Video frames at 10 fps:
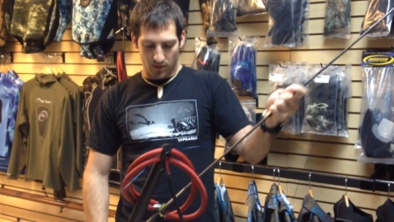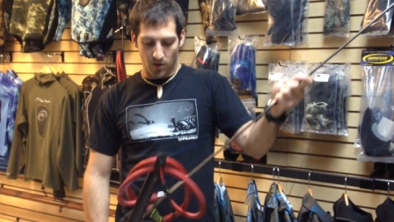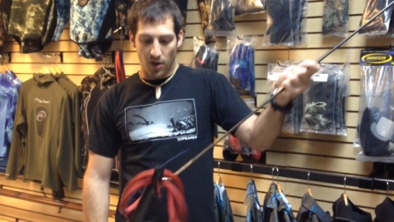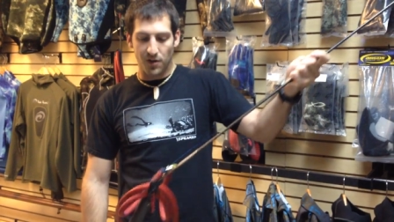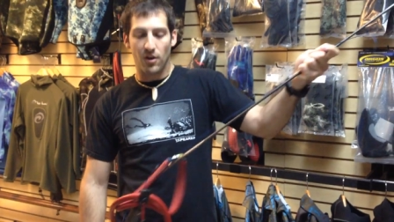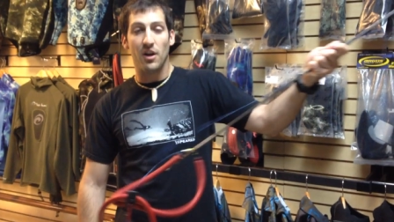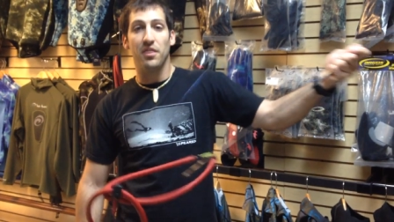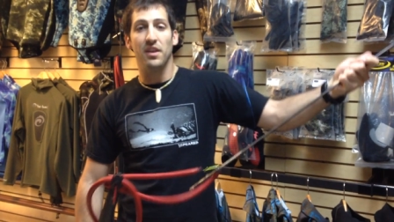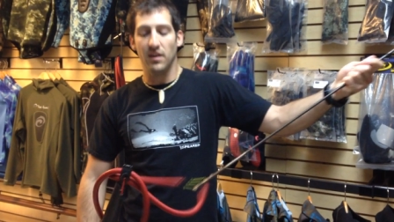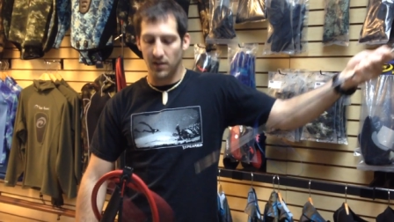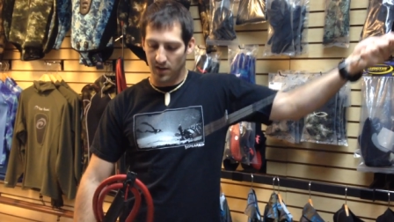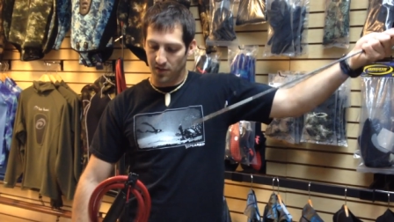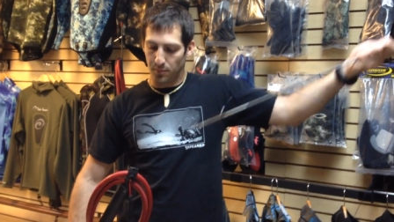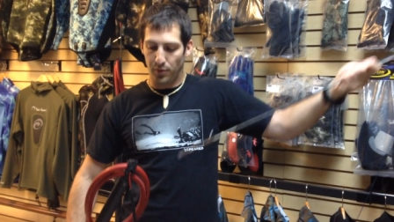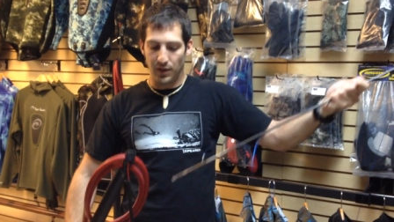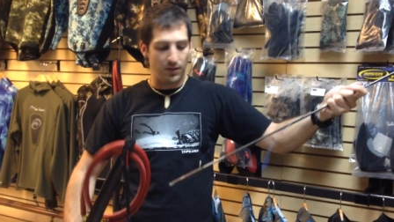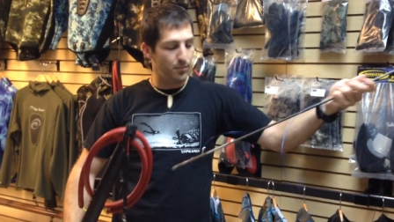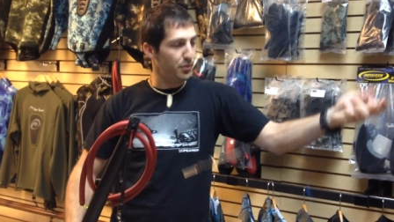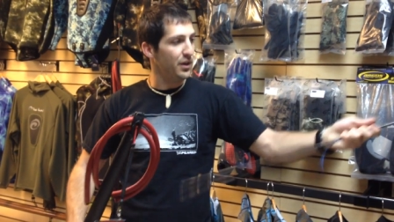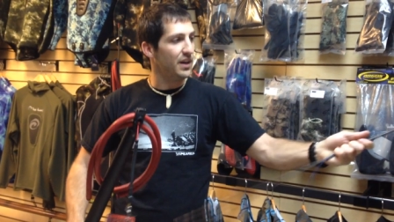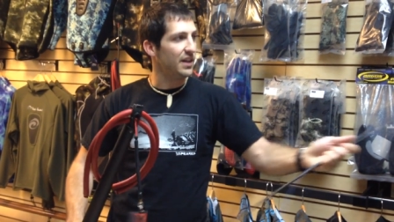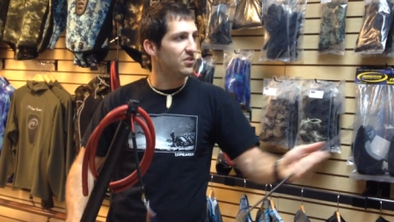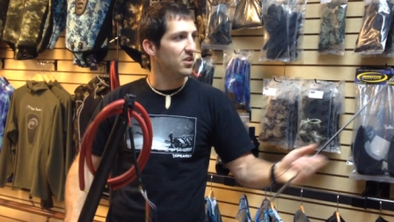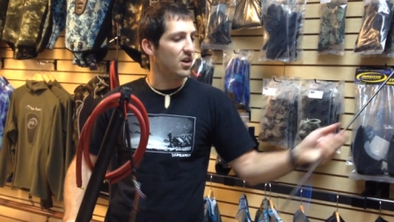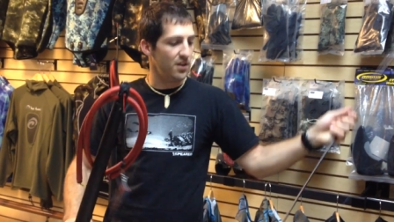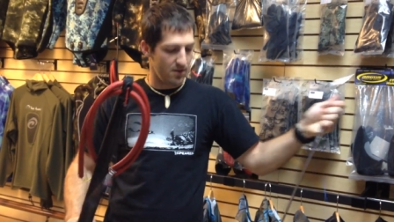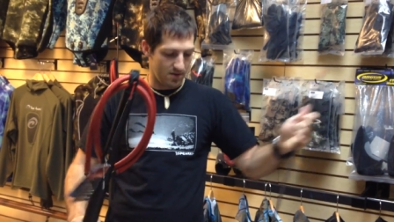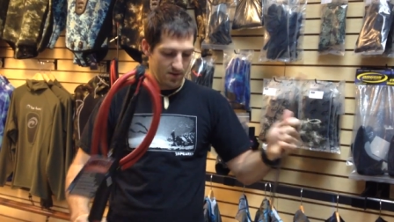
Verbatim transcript: So all in all, I think uh, it's a pretty pretty nice gun.